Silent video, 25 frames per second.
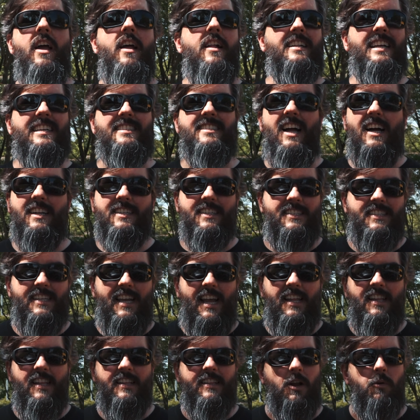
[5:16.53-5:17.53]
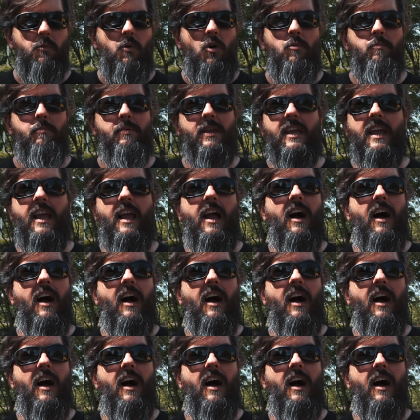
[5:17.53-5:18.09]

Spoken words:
That's not to say that there won't be